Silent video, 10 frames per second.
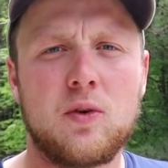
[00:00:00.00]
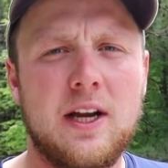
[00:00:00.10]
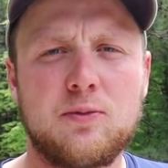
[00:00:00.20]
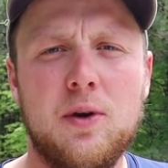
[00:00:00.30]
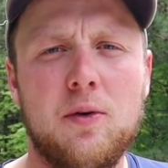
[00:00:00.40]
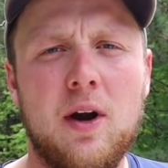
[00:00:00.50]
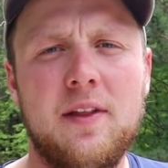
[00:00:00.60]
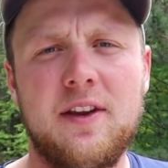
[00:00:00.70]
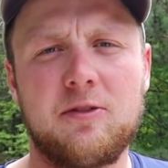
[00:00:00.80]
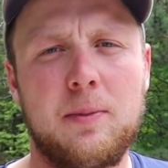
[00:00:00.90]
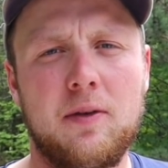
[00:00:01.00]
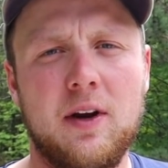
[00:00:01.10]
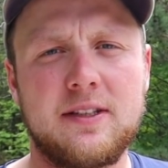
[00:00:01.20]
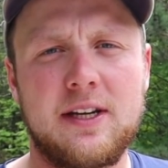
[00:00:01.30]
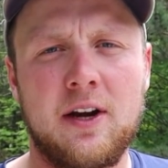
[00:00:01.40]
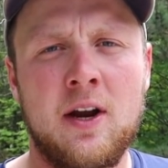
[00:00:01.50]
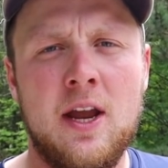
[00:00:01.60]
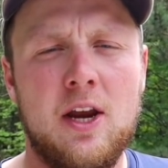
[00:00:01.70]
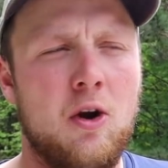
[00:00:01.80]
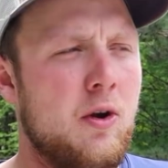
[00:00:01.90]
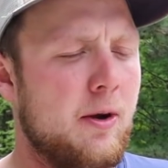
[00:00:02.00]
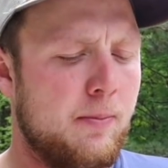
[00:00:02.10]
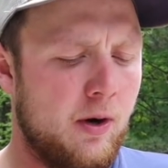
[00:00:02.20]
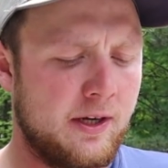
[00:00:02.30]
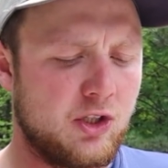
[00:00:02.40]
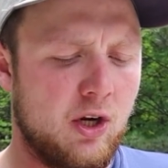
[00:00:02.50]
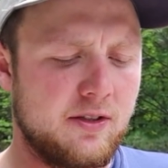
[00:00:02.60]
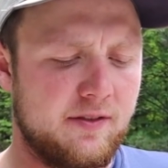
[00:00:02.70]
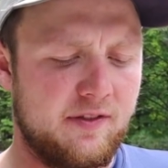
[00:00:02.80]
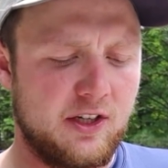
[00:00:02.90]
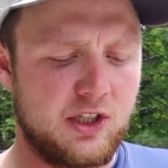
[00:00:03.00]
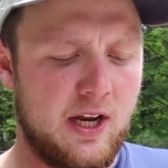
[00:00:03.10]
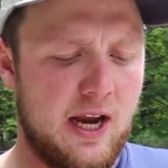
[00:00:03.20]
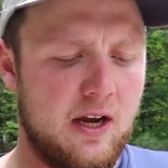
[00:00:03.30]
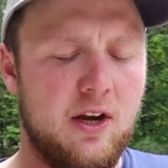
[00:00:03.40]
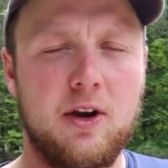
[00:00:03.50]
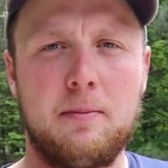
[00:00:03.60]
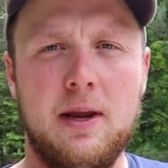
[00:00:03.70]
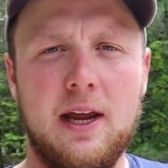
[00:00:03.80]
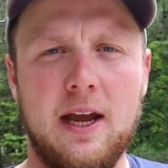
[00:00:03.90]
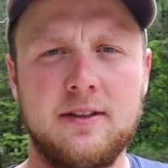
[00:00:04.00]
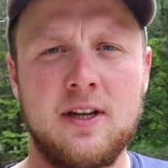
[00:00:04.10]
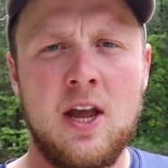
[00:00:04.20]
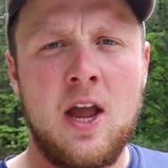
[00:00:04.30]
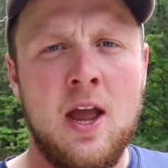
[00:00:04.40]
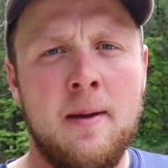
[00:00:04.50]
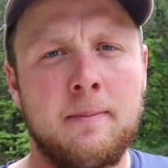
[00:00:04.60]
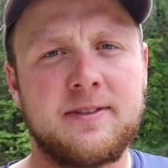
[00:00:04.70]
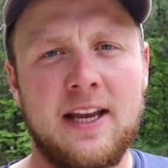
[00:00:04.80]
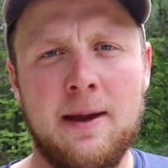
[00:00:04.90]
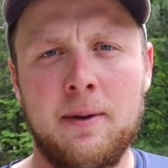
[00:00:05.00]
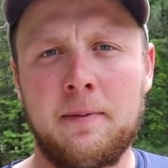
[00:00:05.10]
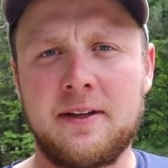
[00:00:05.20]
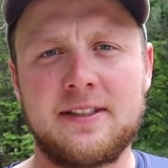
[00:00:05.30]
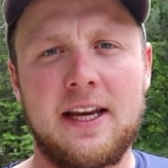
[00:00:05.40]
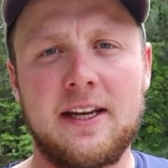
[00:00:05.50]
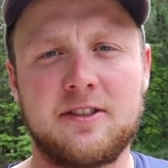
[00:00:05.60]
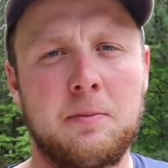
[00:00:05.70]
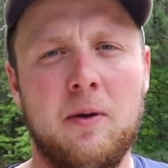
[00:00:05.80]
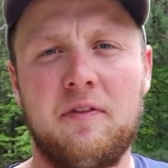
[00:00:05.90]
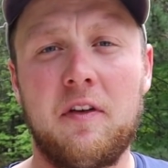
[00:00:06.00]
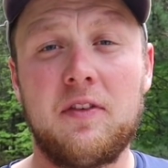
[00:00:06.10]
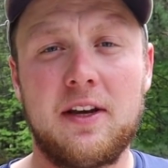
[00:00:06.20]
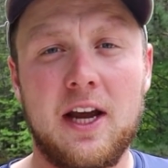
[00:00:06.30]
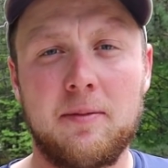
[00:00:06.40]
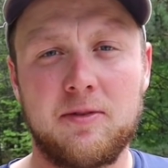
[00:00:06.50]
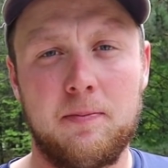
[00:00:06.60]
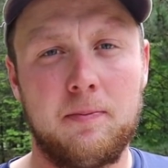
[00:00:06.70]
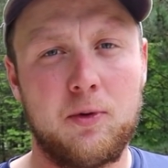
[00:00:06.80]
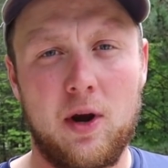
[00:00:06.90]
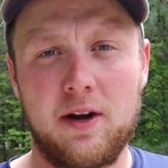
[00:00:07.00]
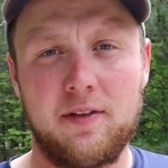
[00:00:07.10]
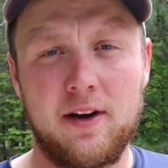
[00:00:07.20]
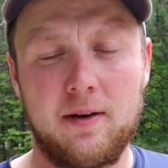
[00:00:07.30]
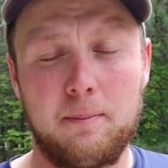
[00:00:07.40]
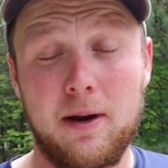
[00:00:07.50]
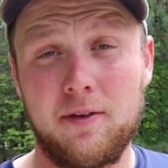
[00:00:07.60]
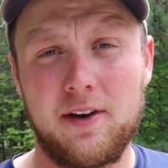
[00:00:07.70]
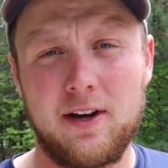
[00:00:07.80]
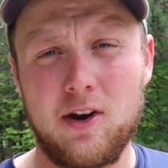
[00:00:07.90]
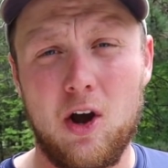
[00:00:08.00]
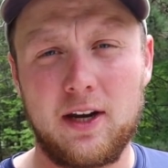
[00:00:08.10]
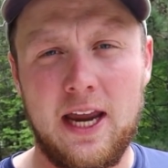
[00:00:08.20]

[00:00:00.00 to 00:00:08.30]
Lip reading: So guys, when you're running these meat rigs here, you know, you're putting chunks of fish into your meat heads. Salmon, they say, can smell 50 times better than a dog